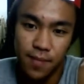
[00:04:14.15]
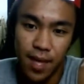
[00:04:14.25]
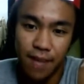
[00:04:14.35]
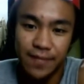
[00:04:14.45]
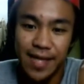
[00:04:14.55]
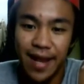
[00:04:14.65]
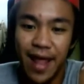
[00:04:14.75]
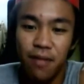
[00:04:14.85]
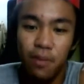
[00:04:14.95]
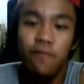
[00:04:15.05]
I've said
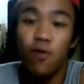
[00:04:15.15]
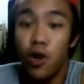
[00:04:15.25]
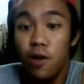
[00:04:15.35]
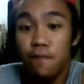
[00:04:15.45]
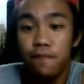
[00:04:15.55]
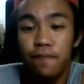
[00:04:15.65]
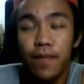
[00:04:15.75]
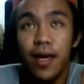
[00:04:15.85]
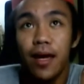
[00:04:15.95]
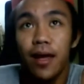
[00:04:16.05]
that before.
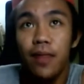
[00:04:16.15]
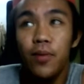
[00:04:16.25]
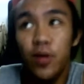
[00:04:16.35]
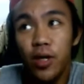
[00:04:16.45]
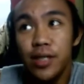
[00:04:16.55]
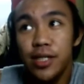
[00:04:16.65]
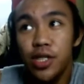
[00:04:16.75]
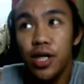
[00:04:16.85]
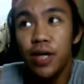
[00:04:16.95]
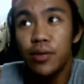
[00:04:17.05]
The materials
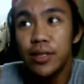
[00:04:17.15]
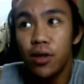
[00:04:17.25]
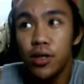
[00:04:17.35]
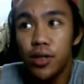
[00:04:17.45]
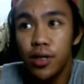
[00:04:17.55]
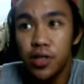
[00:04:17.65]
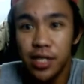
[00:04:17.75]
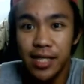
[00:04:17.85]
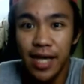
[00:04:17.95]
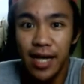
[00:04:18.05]
engineering was also
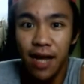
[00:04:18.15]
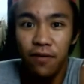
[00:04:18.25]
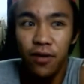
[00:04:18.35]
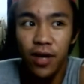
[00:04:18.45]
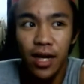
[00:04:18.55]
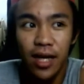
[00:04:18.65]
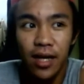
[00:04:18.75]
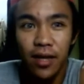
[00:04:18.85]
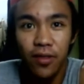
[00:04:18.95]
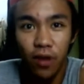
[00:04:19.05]
interesting. I never
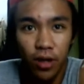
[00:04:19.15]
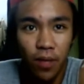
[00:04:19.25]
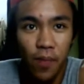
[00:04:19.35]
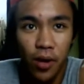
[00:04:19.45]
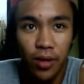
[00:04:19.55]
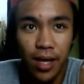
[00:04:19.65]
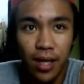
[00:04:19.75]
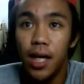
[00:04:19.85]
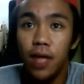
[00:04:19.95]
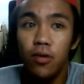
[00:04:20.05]
really thought about it.
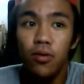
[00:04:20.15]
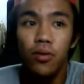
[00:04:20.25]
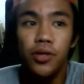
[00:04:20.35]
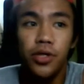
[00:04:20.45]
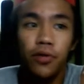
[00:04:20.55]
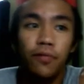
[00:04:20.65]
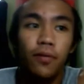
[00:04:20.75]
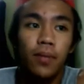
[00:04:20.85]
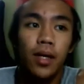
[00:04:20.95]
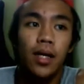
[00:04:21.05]
In conclusion, for
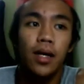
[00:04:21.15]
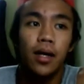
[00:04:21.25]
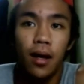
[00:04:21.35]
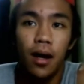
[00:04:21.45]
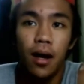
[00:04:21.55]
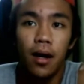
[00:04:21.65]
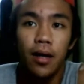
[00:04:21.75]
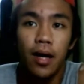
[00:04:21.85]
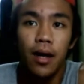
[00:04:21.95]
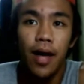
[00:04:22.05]
me,
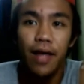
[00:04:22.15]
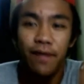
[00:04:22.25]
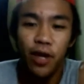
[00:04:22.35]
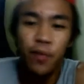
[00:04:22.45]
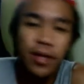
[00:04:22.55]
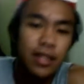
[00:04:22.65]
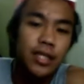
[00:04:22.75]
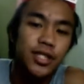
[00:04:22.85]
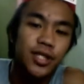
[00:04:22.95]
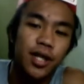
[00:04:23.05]
environmental
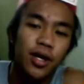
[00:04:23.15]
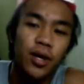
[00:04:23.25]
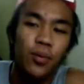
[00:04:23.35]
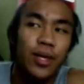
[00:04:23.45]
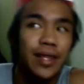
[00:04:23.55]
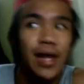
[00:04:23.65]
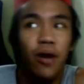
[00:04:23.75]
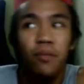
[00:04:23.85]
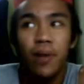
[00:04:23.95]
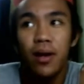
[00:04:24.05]
engineering went
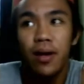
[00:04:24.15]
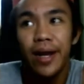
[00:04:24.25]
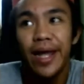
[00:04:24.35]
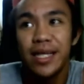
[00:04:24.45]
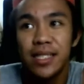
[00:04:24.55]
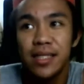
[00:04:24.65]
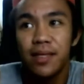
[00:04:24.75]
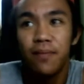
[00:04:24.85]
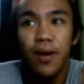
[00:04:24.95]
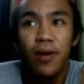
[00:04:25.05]
down my list,
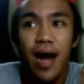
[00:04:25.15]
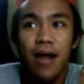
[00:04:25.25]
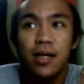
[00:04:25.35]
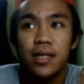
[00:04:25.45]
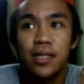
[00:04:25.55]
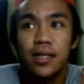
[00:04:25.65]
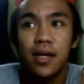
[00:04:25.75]
my ranks,